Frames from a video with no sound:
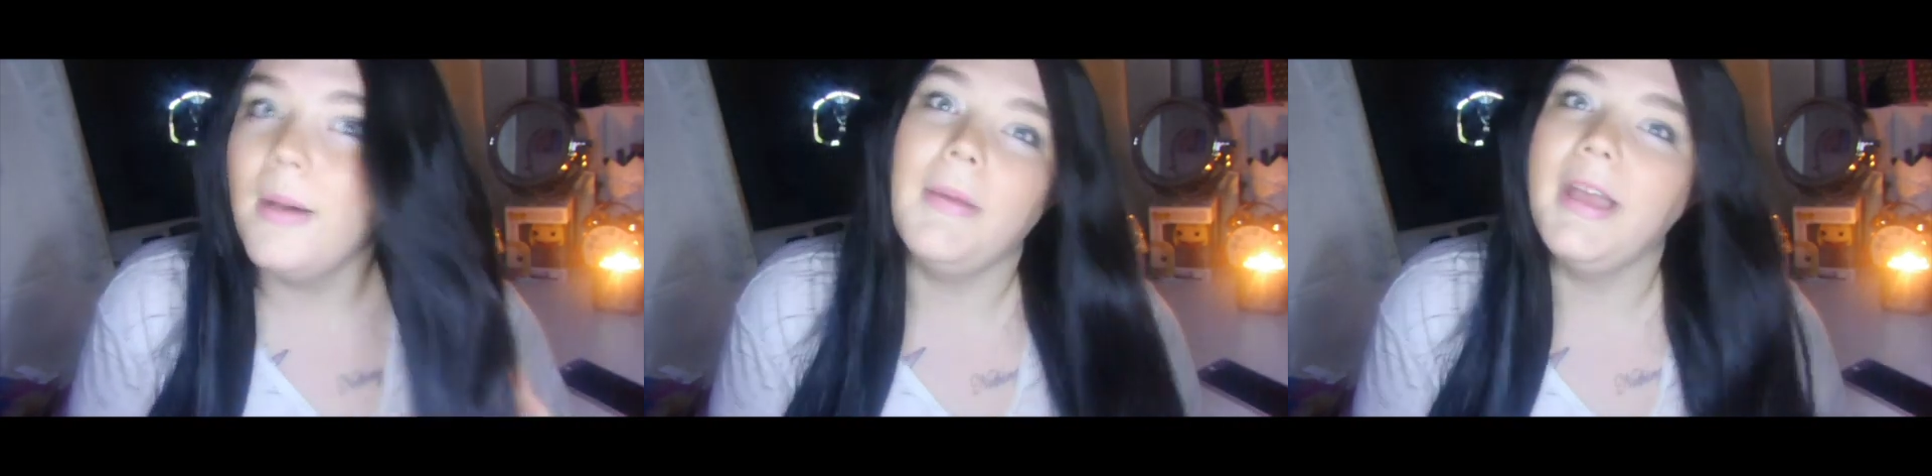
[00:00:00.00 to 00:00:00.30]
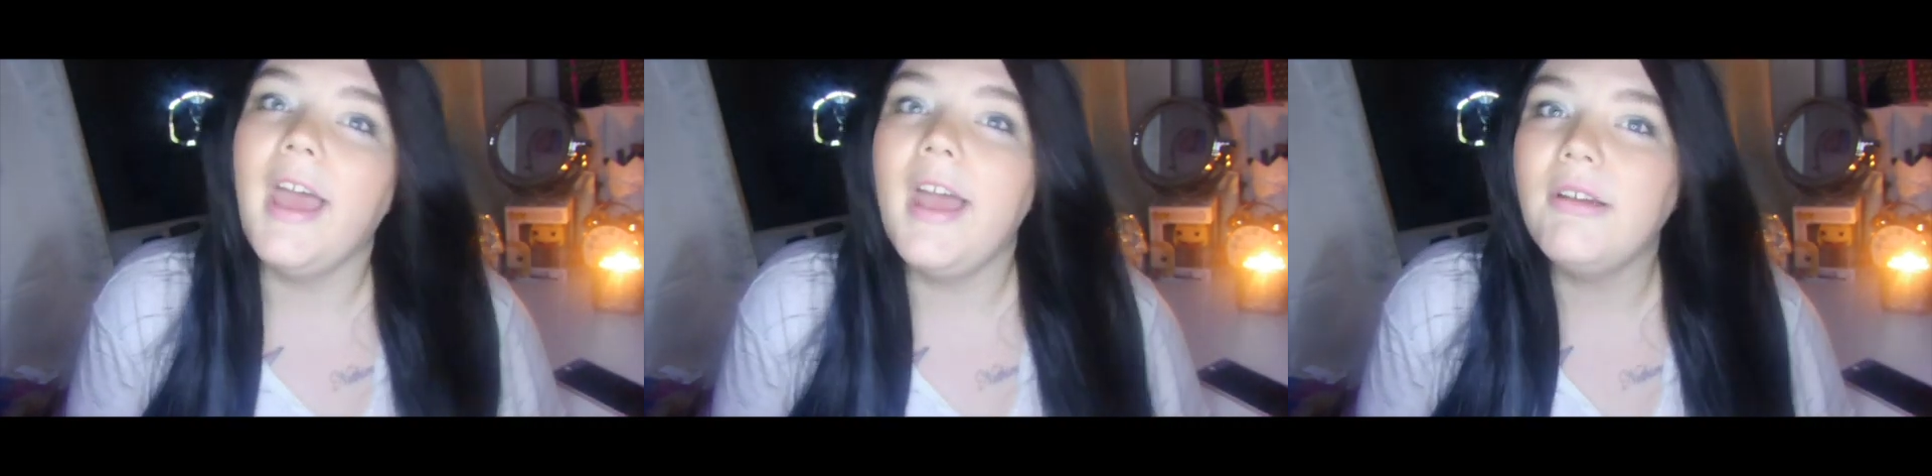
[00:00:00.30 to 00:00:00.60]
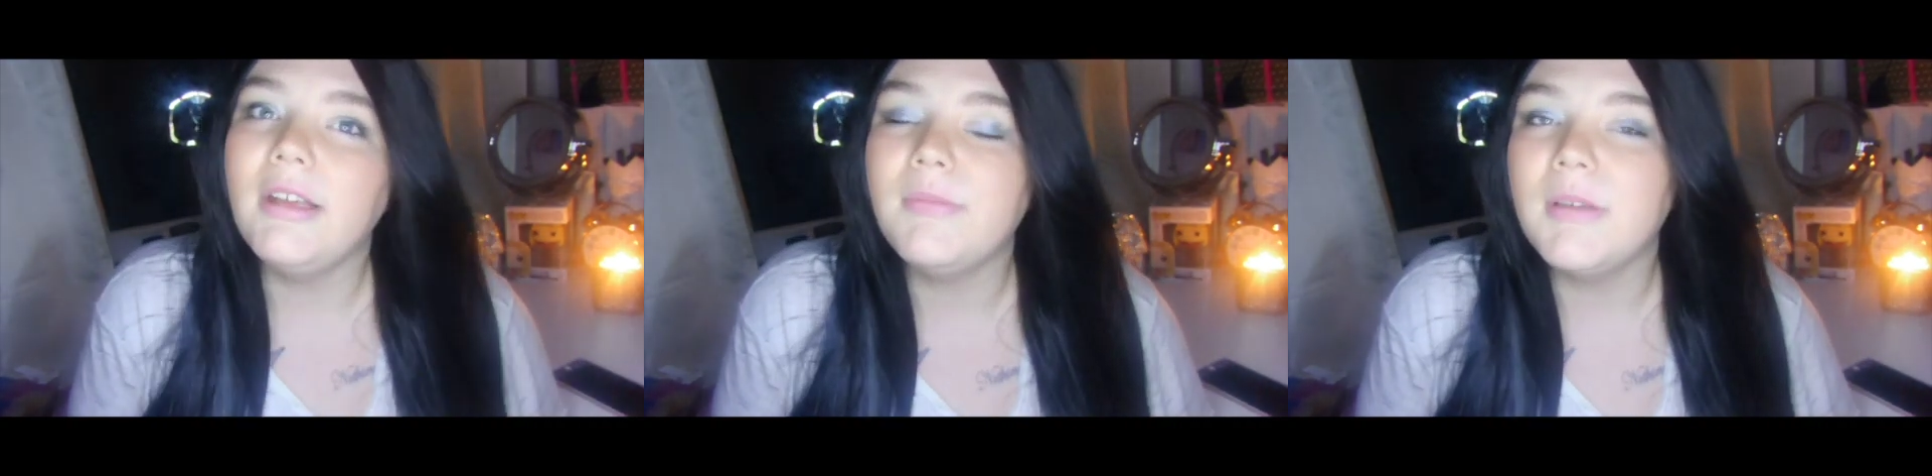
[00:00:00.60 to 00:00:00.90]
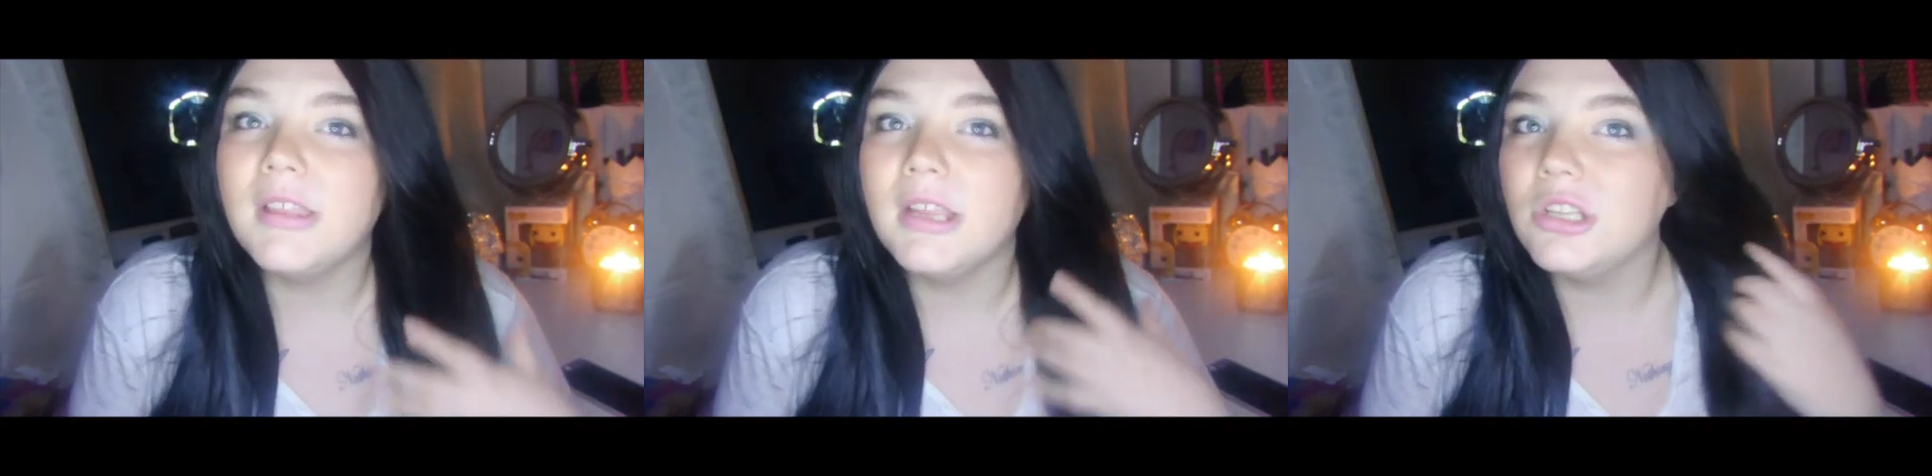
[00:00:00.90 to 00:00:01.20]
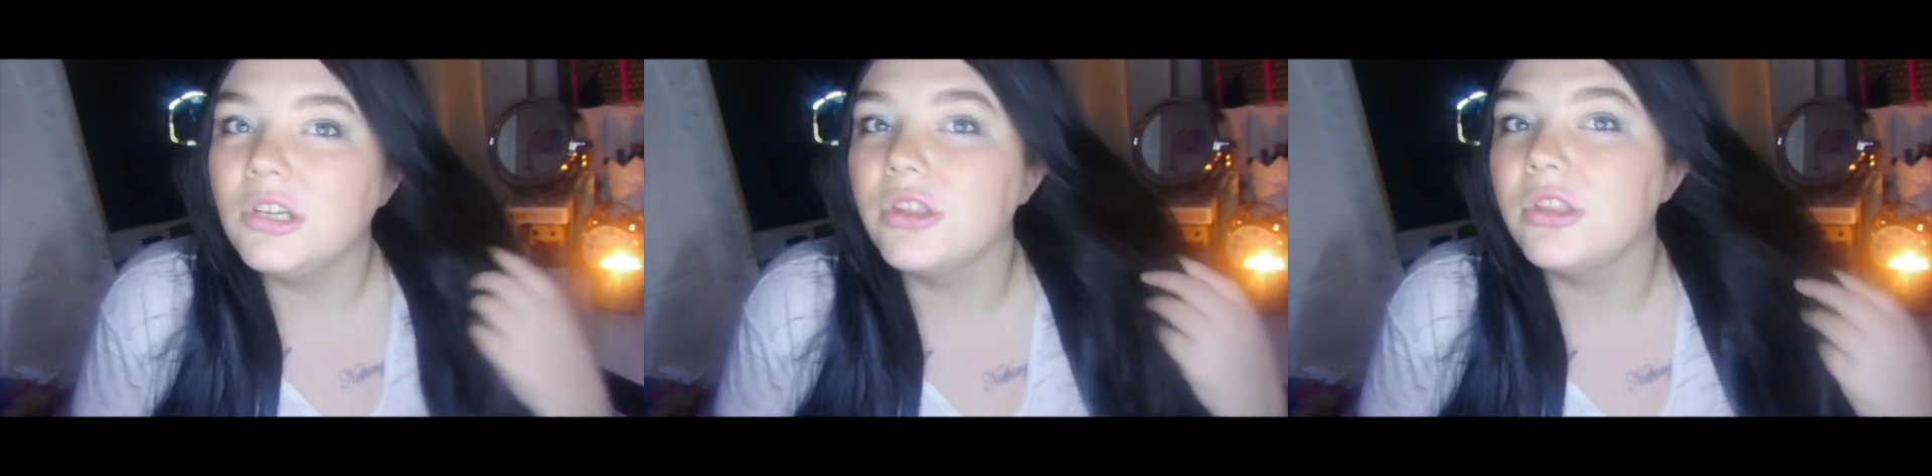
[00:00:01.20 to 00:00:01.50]
my hair is, because it
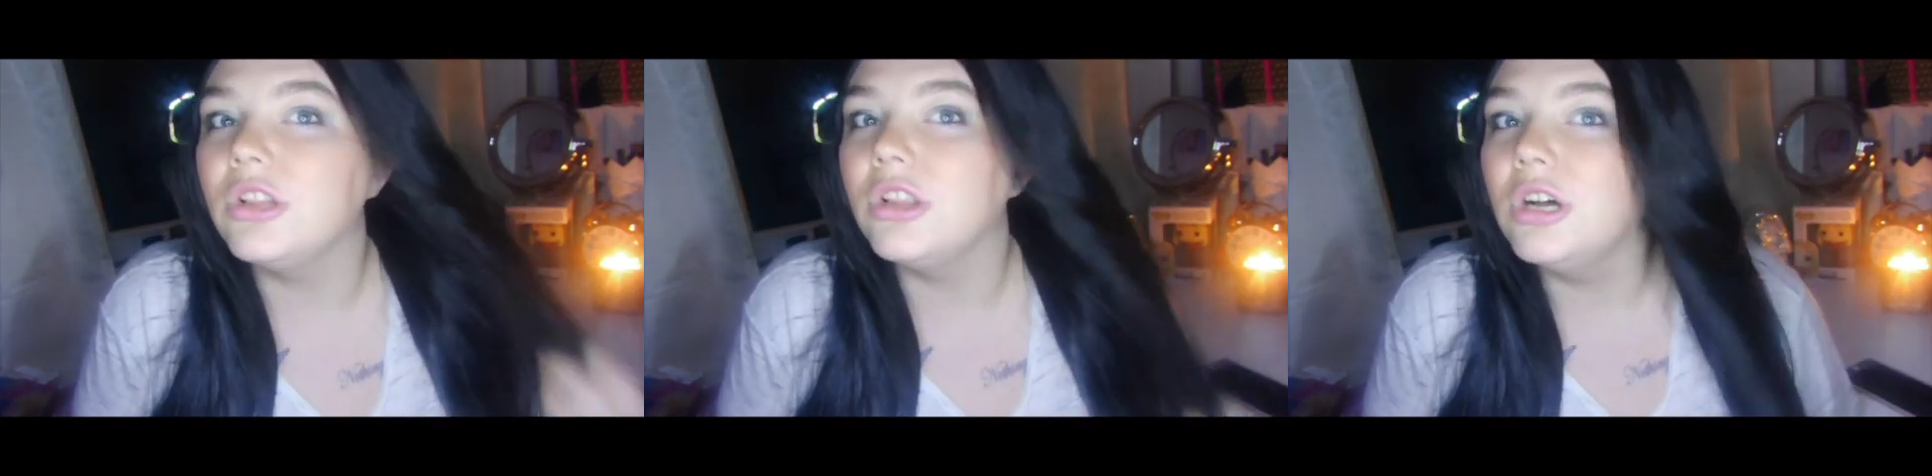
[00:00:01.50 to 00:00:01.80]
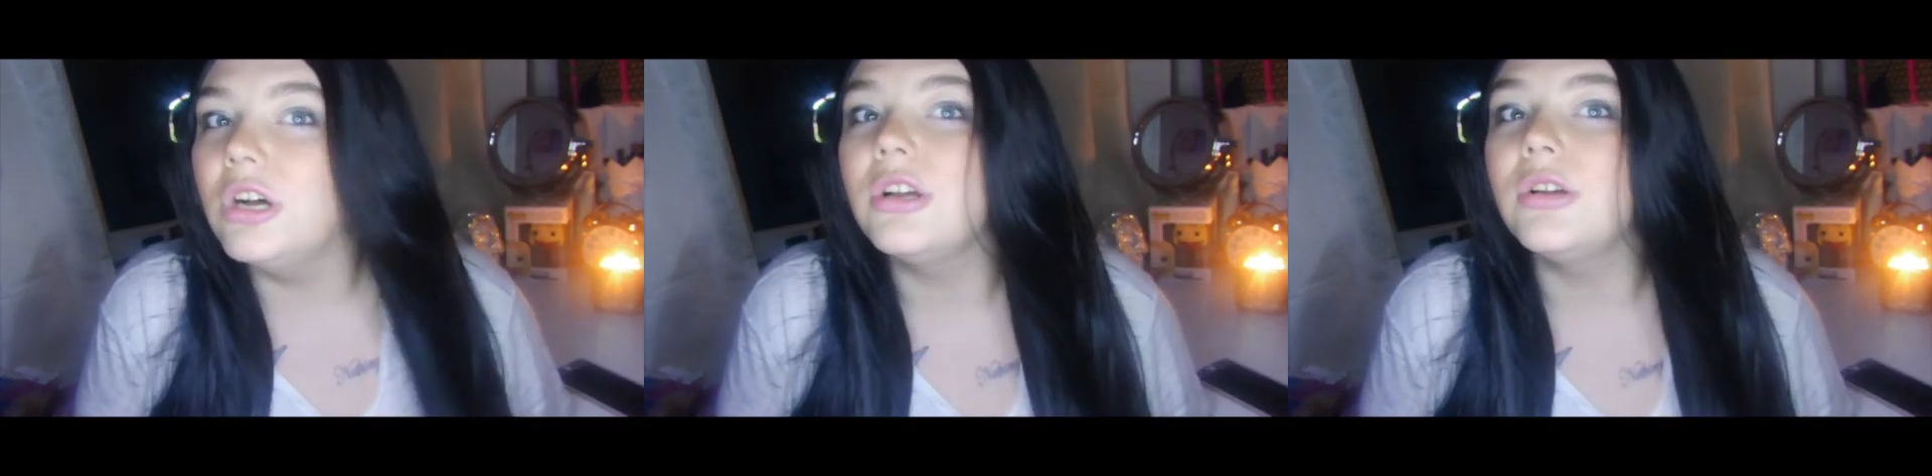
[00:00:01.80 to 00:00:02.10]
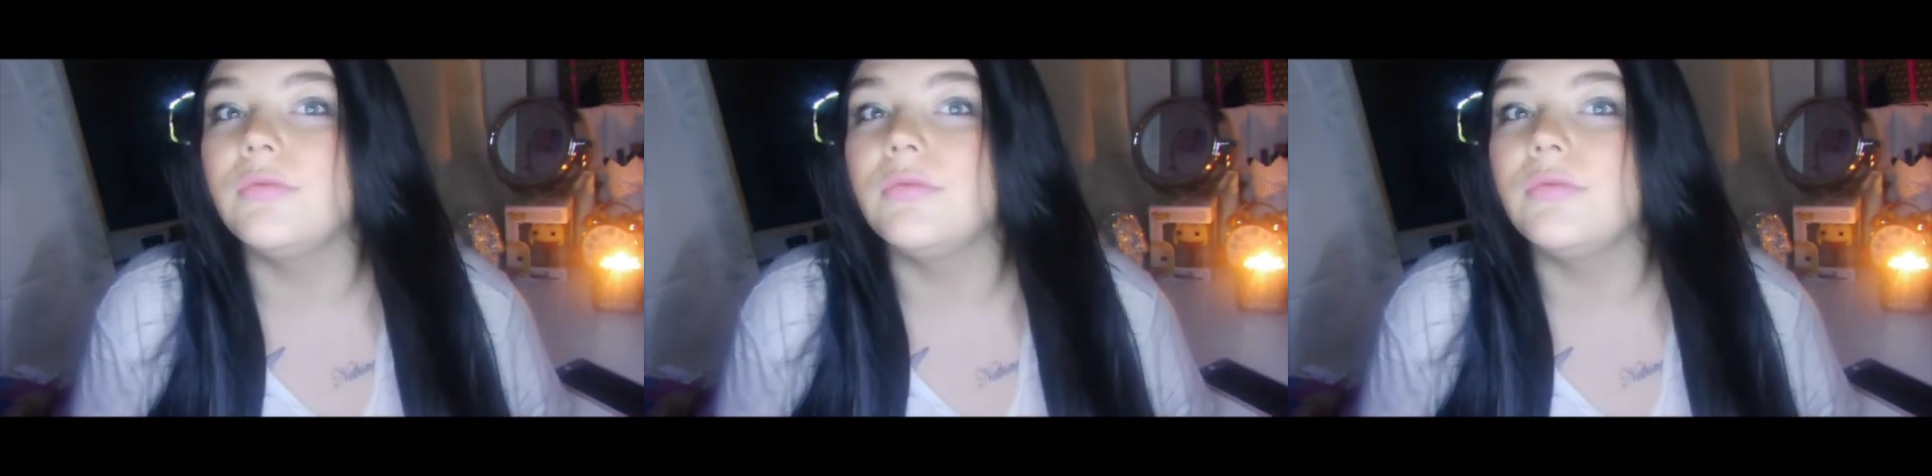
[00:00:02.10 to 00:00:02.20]
does look